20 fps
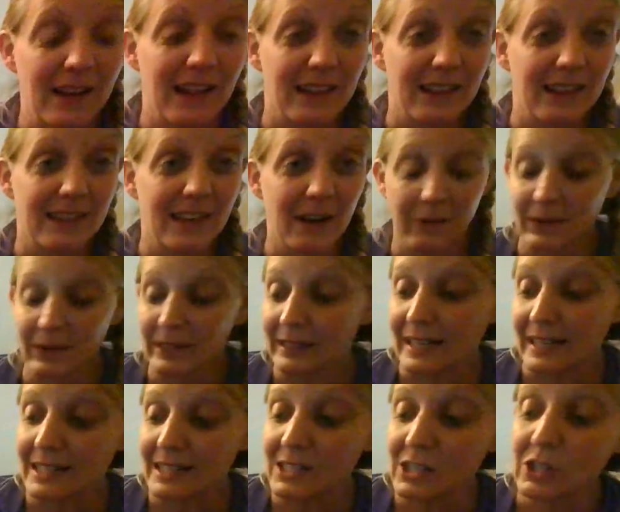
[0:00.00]
that
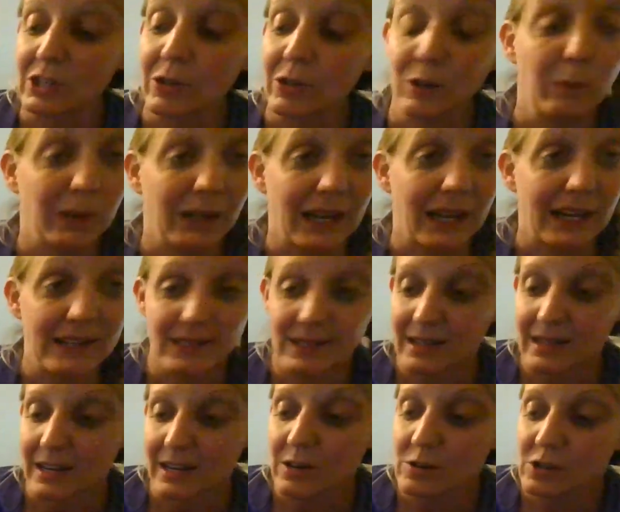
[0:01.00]
relates to the place
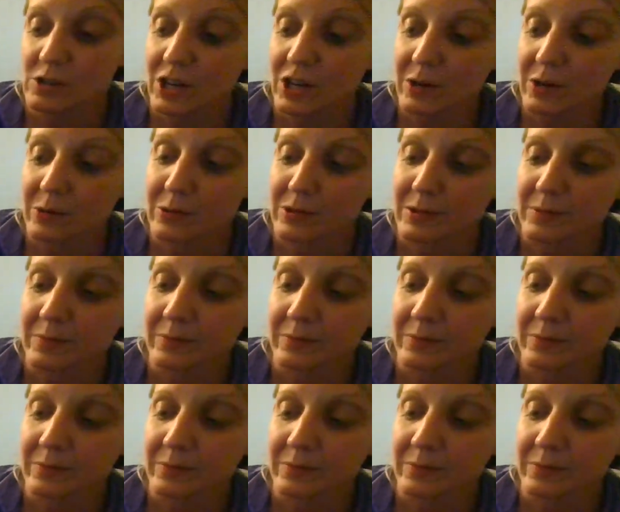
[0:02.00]
that you chose.